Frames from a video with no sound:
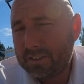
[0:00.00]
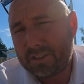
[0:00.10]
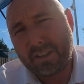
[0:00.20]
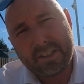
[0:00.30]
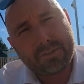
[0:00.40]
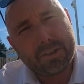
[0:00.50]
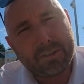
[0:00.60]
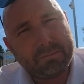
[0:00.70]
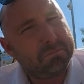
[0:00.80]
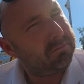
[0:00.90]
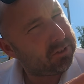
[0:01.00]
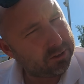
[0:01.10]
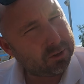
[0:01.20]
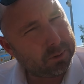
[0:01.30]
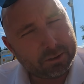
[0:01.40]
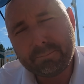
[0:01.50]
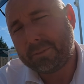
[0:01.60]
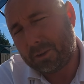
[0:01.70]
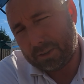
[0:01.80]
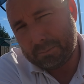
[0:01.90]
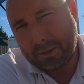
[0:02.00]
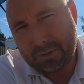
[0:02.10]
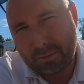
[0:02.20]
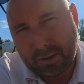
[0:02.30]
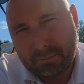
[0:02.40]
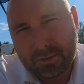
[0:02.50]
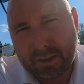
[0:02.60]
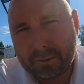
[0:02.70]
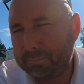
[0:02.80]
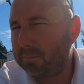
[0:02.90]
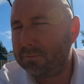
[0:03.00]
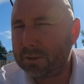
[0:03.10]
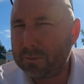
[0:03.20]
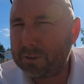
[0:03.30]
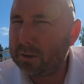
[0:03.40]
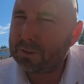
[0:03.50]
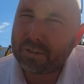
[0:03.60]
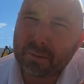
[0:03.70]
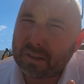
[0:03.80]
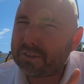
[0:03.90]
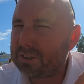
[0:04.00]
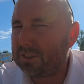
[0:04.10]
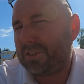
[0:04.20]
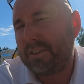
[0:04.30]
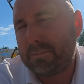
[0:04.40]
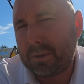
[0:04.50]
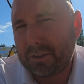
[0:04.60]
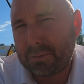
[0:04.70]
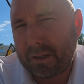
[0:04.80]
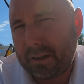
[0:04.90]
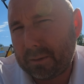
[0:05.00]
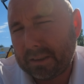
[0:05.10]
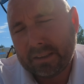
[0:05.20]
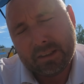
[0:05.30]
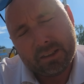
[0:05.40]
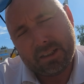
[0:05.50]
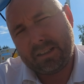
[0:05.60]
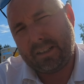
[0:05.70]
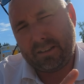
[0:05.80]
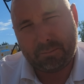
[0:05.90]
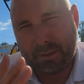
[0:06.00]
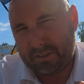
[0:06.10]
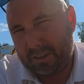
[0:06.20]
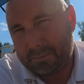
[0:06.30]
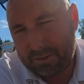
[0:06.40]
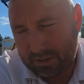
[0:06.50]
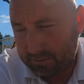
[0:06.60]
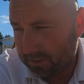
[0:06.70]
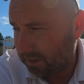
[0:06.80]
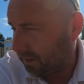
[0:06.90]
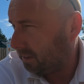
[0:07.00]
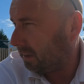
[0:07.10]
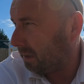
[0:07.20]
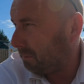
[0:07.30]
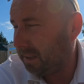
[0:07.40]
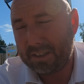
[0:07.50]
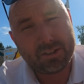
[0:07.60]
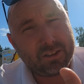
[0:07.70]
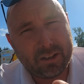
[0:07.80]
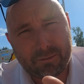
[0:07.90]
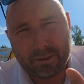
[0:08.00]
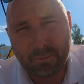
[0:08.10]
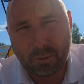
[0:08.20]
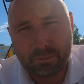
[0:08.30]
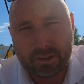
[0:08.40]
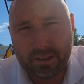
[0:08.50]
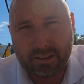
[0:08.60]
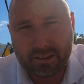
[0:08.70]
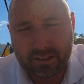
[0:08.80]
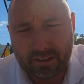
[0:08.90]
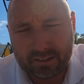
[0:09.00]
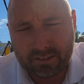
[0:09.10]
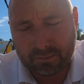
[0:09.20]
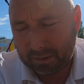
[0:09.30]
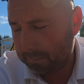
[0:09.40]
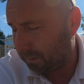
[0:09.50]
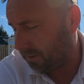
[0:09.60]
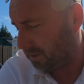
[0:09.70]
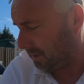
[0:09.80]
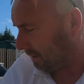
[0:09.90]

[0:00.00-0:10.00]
So that's driven sensibly on the motorway. So some of it was about 67 miles an hour, and then I picked it up to 70. It is a lovely warm day, and I'm happily sitting